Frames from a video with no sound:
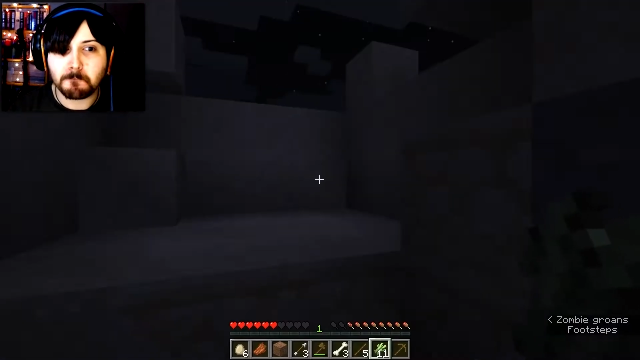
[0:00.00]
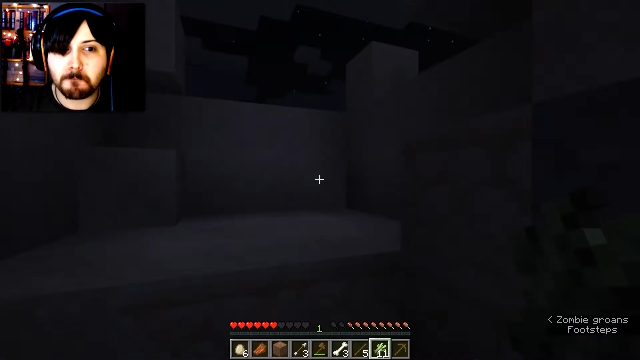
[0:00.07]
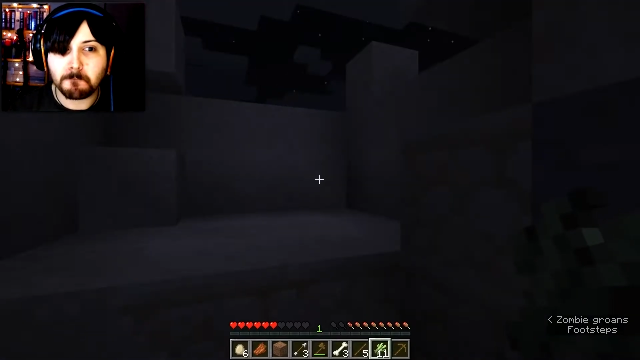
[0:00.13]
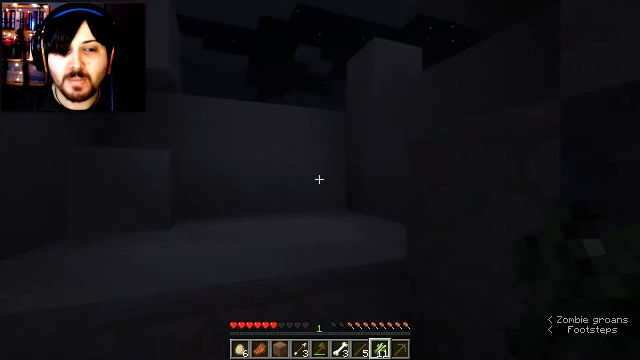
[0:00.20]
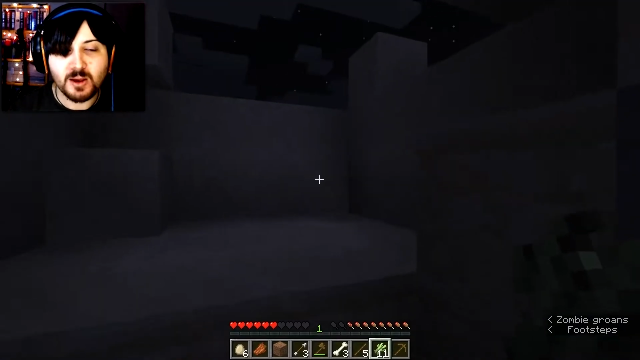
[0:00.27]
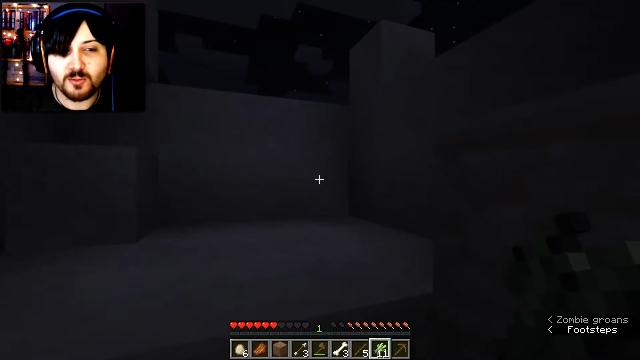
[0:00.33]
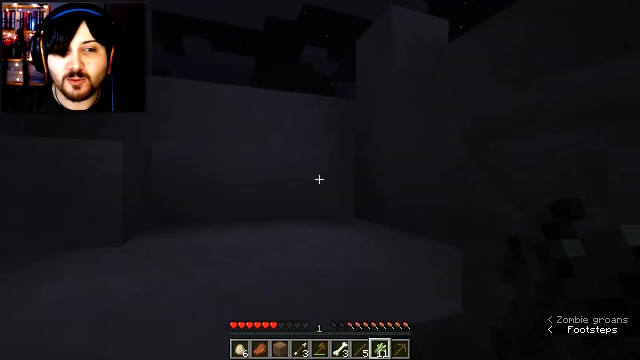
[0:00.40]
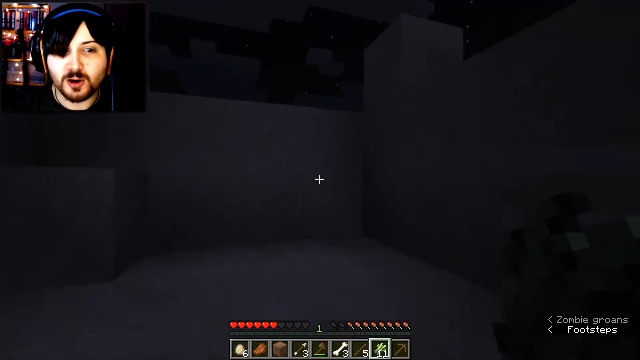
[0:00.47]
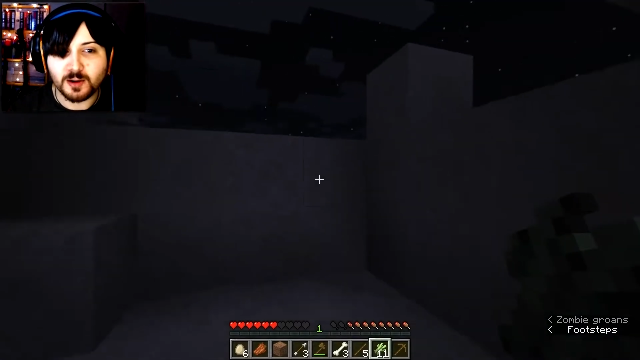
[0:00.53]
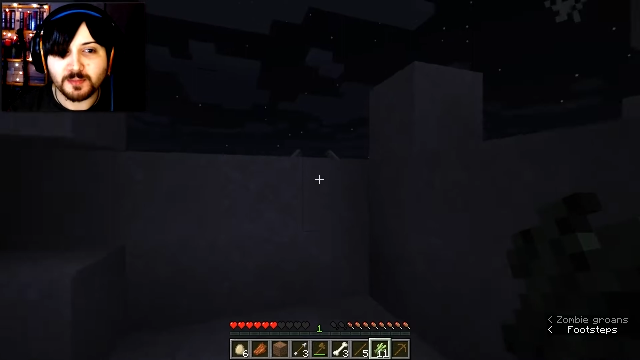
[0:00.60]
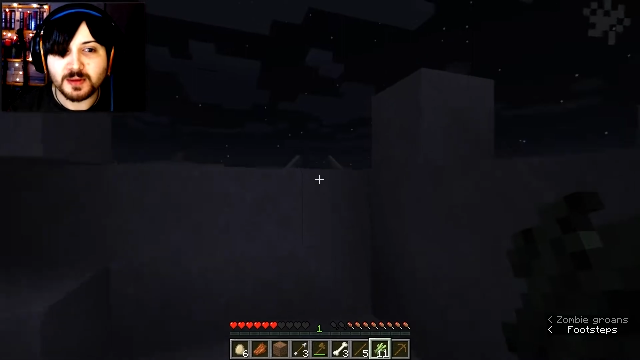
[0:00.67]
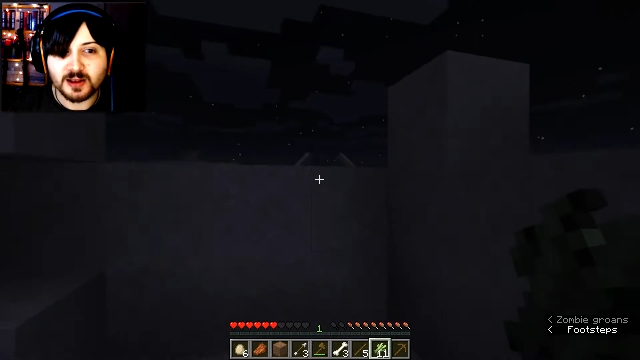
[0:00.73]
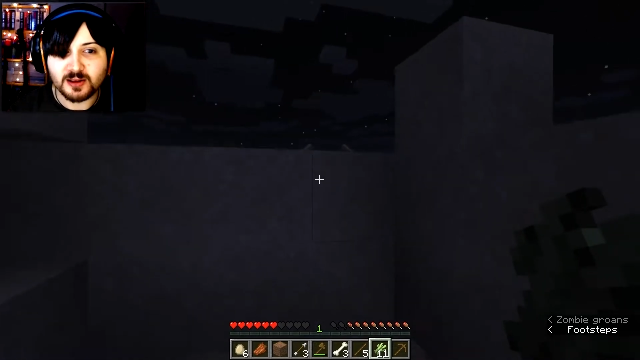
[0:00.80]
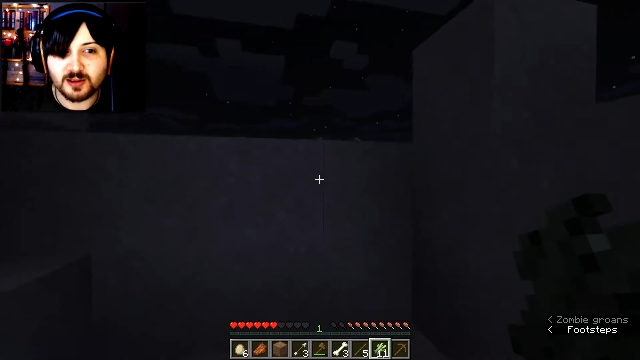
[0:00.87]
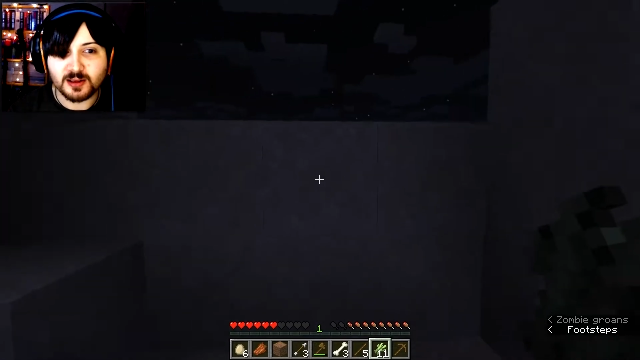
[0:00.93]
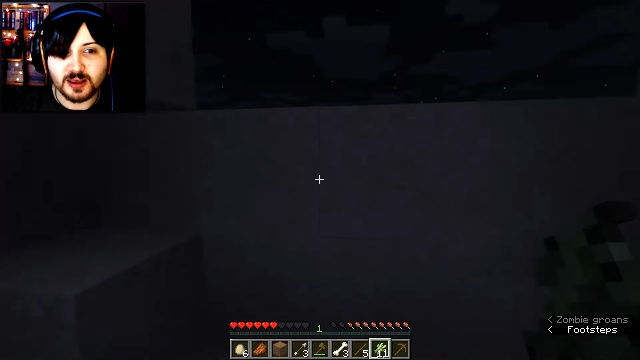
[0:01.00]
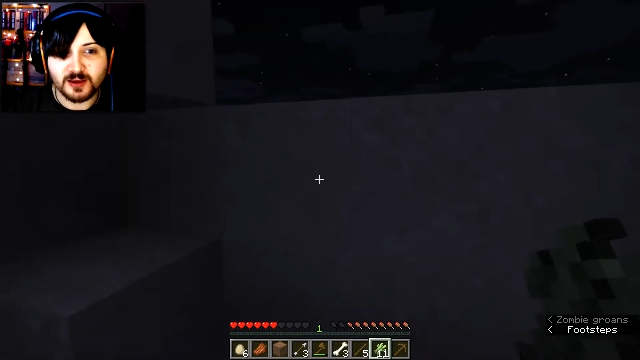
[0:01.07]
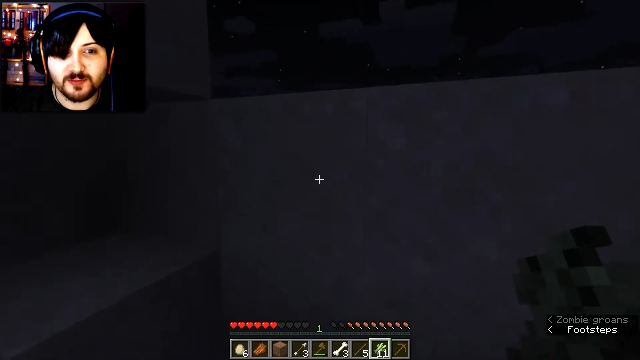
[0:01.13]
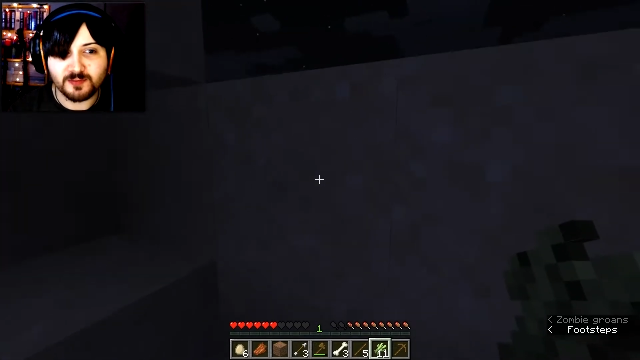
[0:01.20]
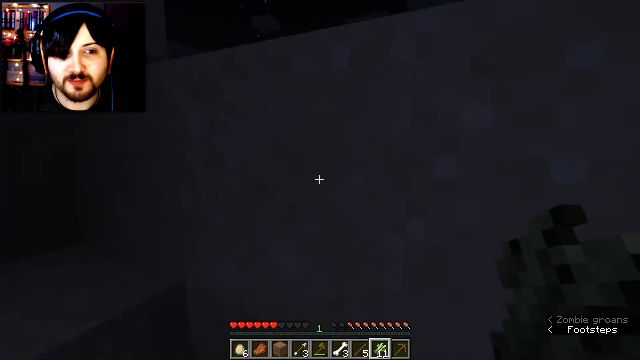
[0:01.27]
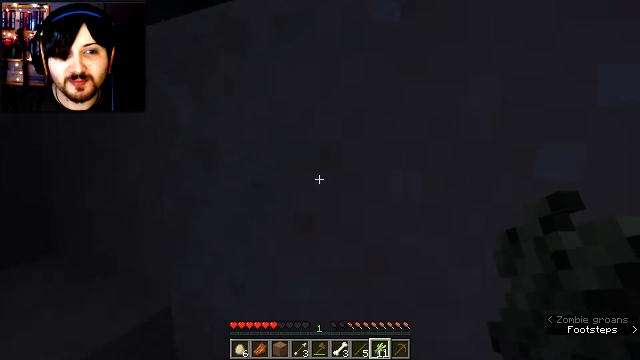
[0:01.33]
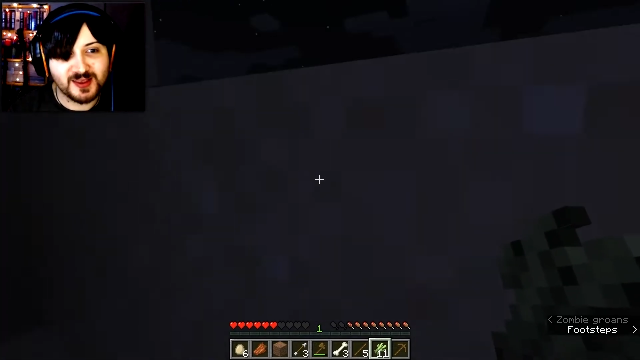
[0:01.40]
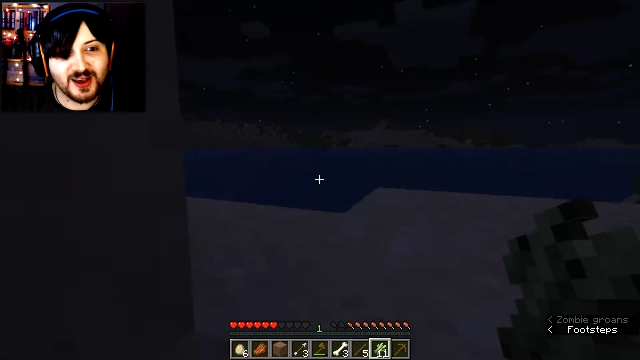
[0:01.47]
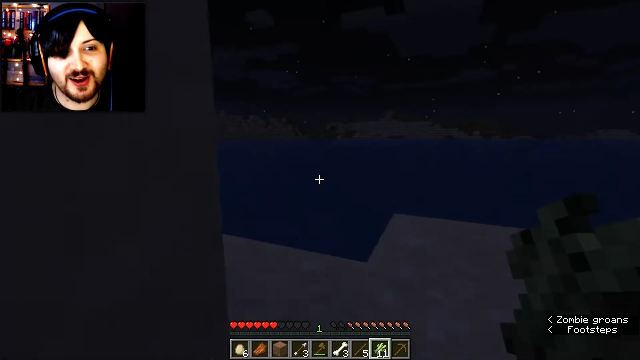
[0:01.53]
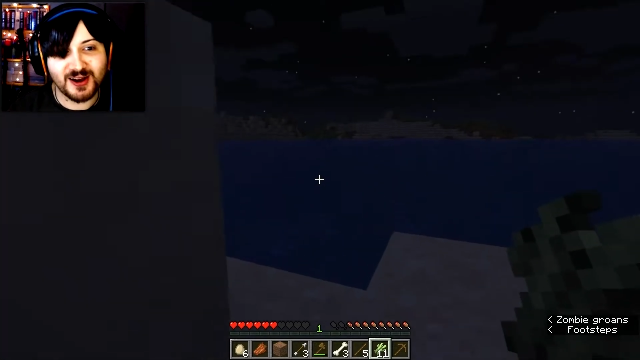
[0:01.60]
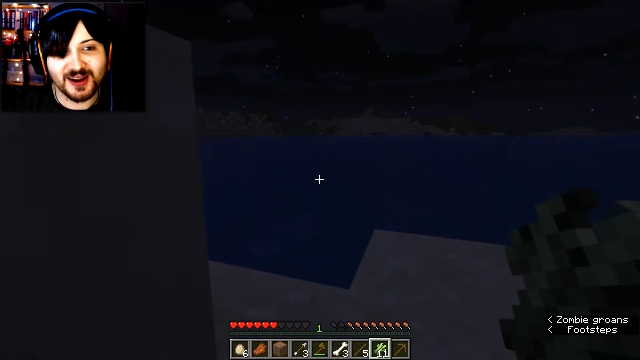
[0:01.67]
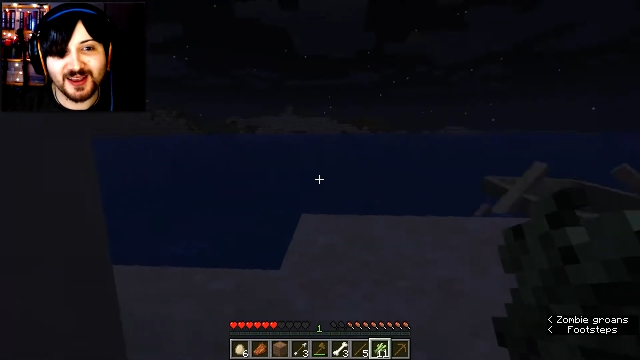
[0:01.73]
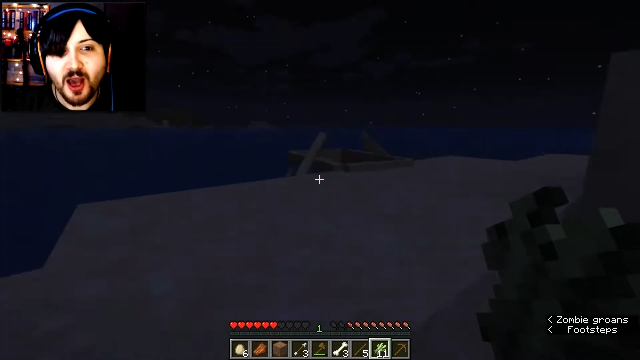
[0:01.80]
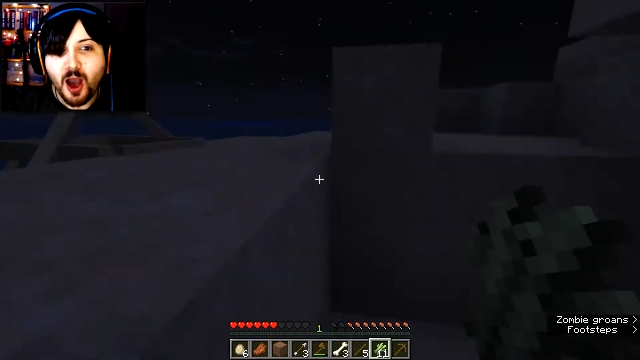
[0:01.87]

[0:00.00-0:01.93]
It won't. Let's leave. Sorry.